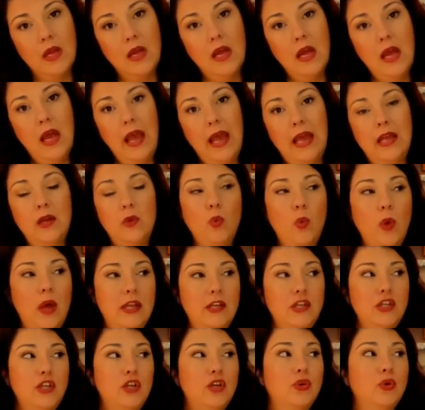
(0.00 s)
And when
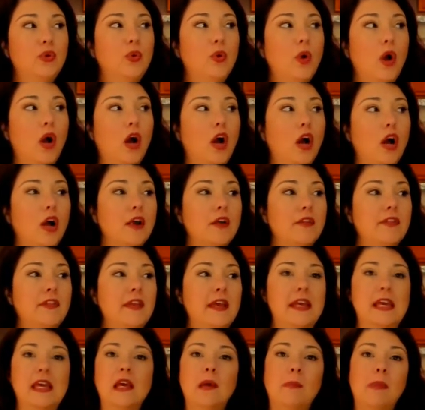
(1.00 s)
you are
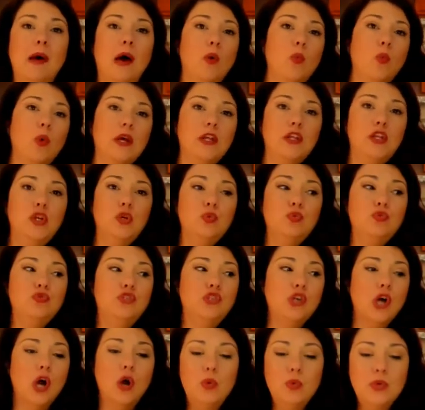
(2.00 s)
thinking about what you
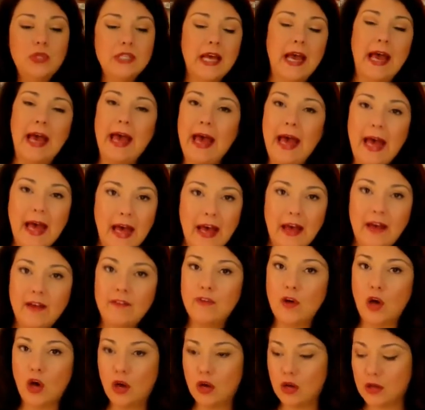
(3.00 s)
don't have
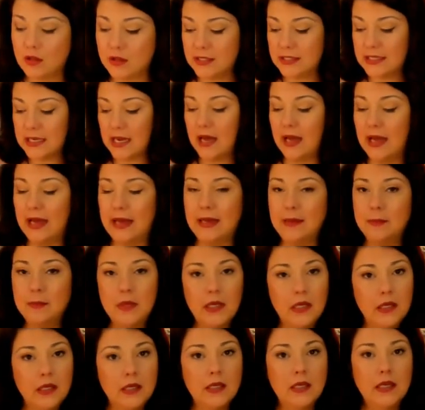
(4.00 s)
all the time,
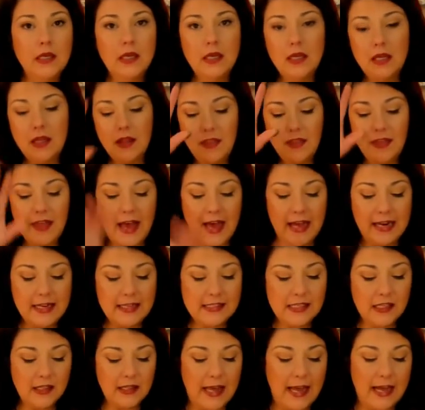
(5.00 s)
that is
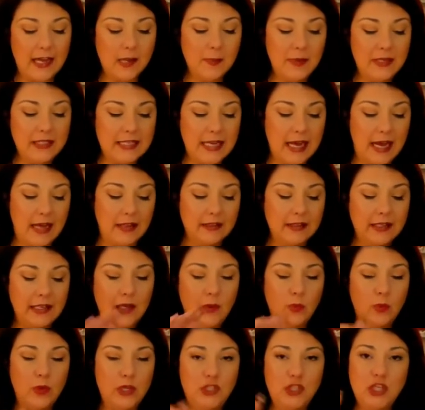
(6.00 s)
a lack mentality,
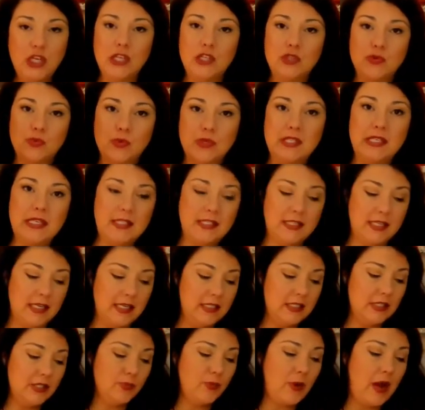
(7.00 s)
which is
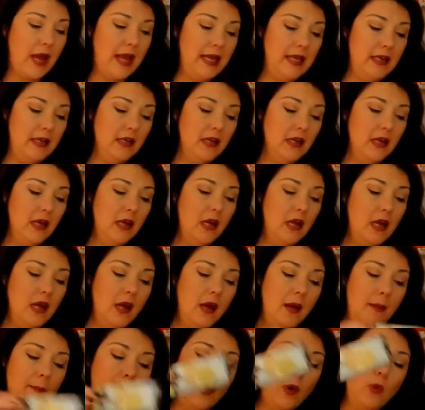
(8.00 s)
resistance, right?
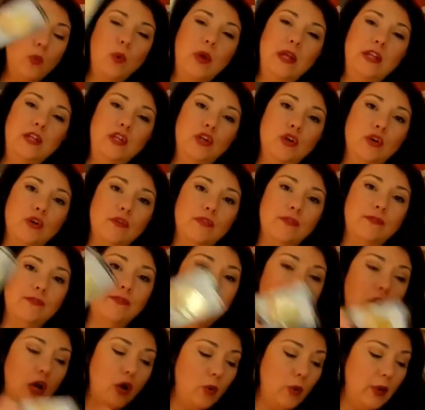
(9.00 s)
But when you're
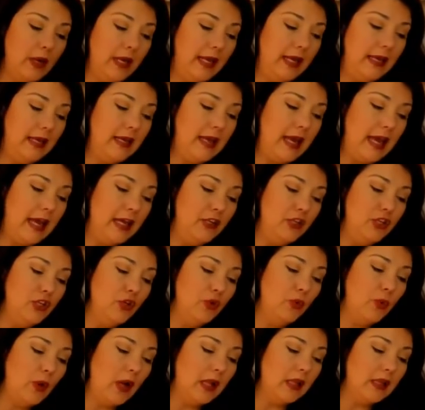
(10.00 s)
flowing and
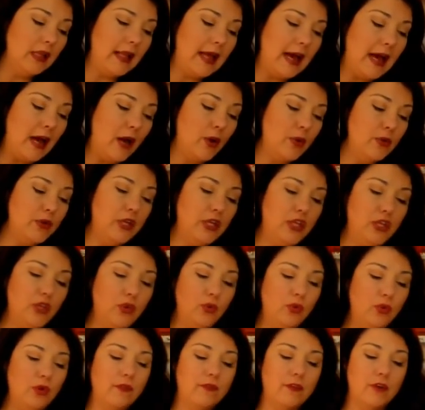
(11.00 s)
you allow the
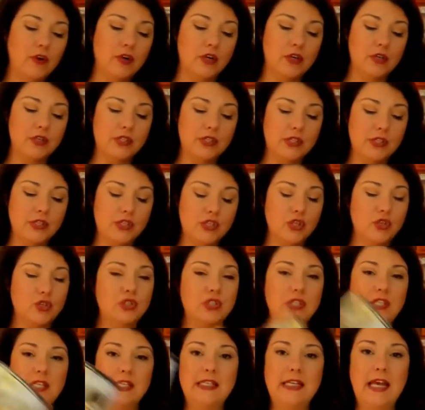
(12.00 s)
universe
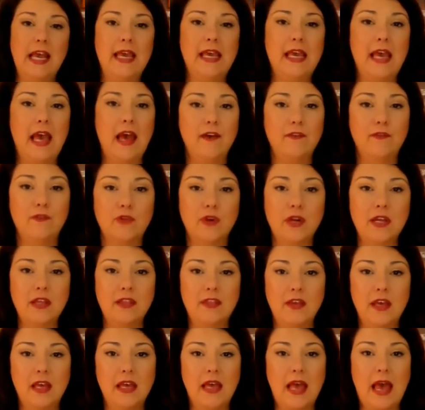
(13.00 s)
to take
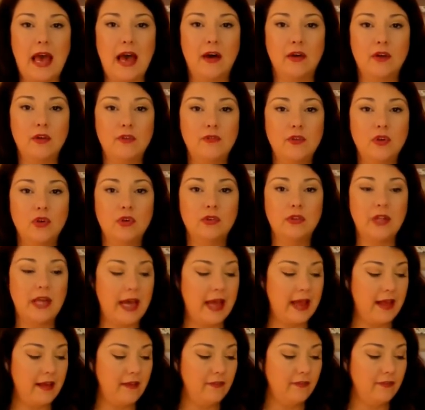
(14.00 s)
everything out of your
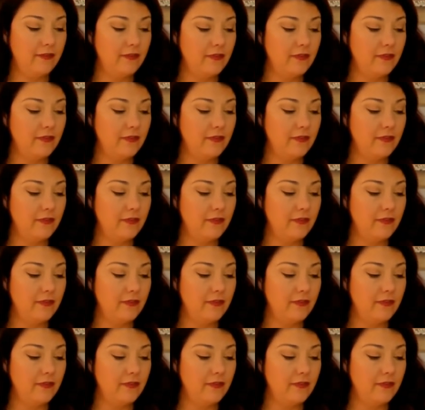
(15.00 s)
life